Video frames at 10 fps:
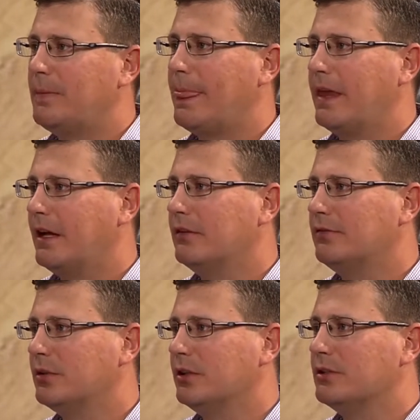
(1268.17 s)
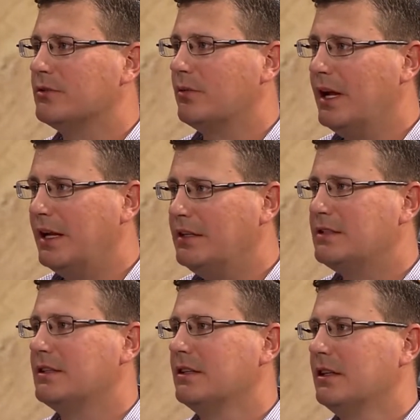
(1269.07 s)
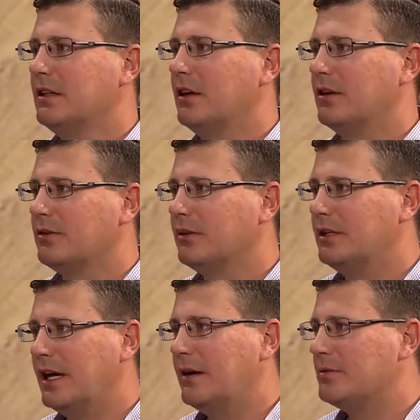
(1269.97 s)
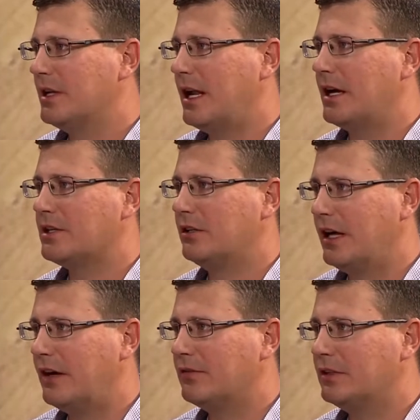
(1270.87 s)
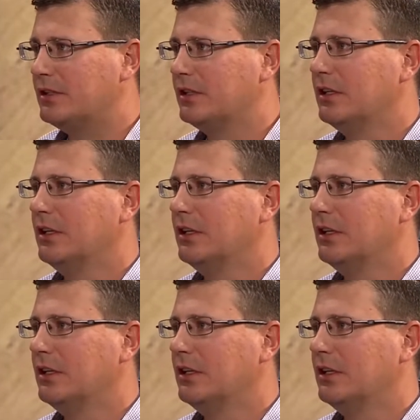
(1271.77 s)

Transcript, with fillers: And California's rates are three times the national average.